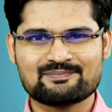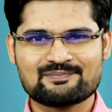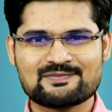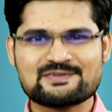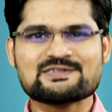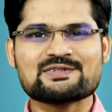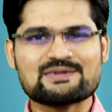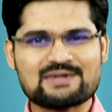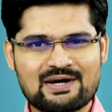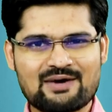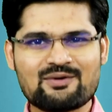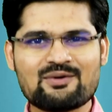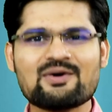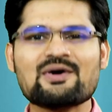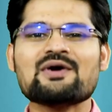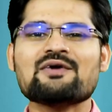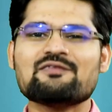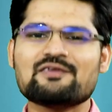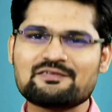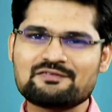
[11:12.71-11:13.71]
so now
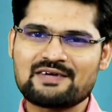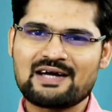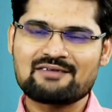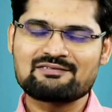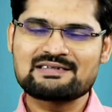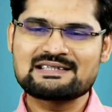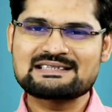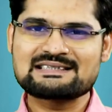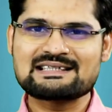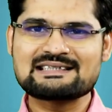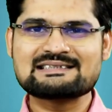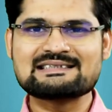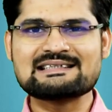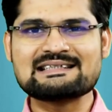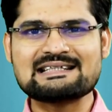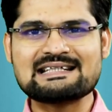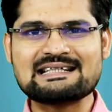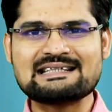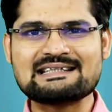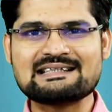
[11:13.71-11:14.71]
when we have discussed
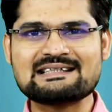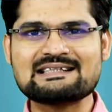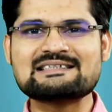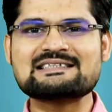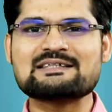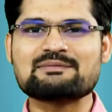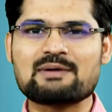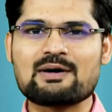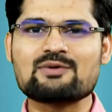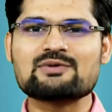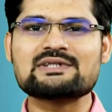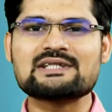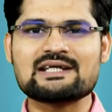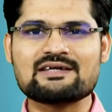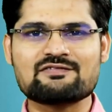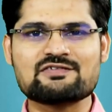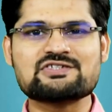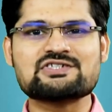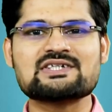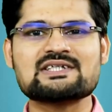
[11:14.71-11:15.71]
in details about the
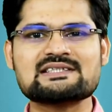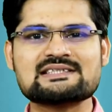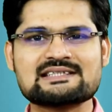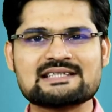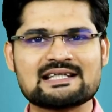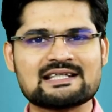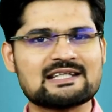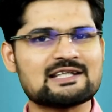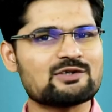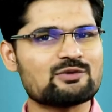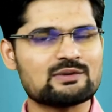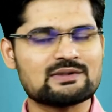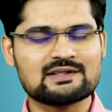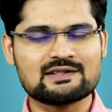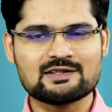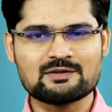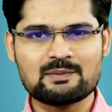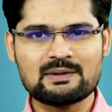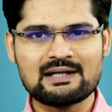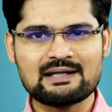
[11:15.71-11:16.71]
efficiency and
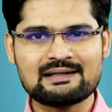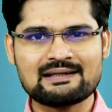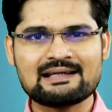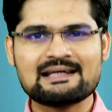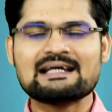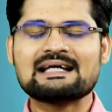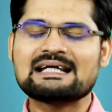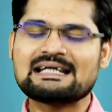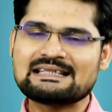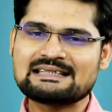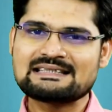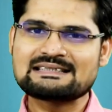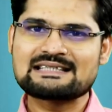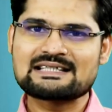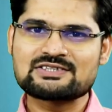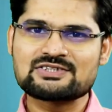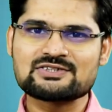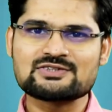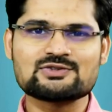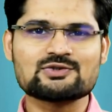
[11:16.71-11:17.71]
equity debate. In the
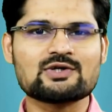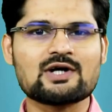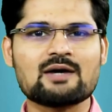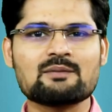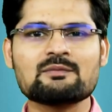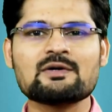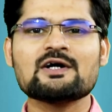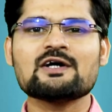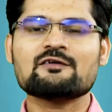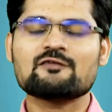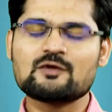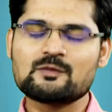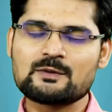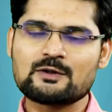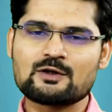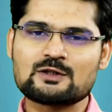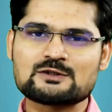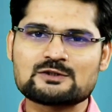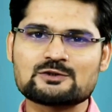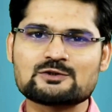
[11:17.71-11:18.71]
sessions to come, we'll
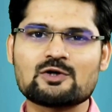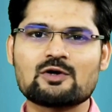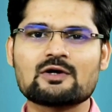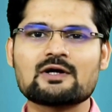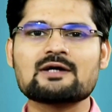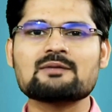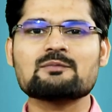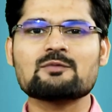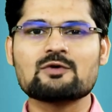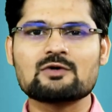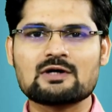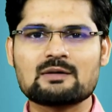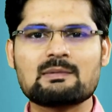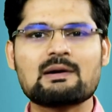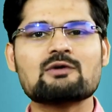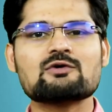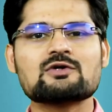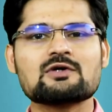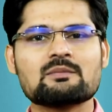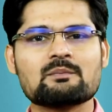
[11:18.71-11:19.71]
be also talking more
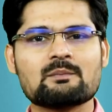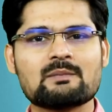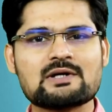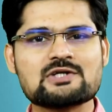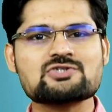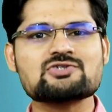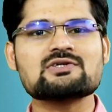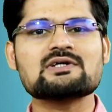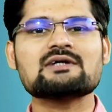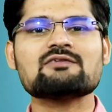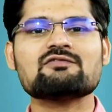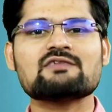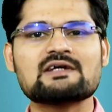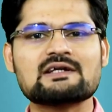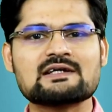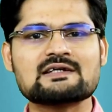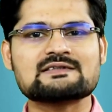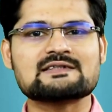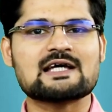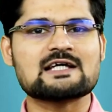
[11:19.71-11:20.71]
about measuring
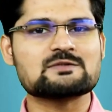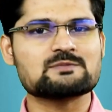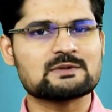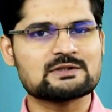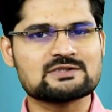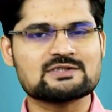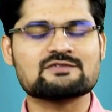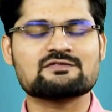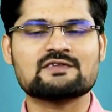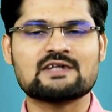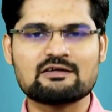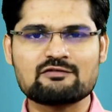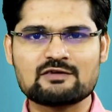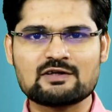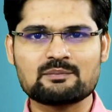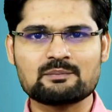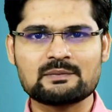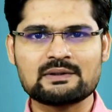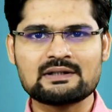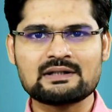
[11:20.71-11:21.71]
various aspects of
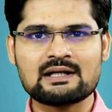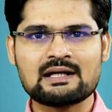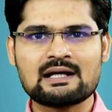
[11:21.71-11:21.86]
development.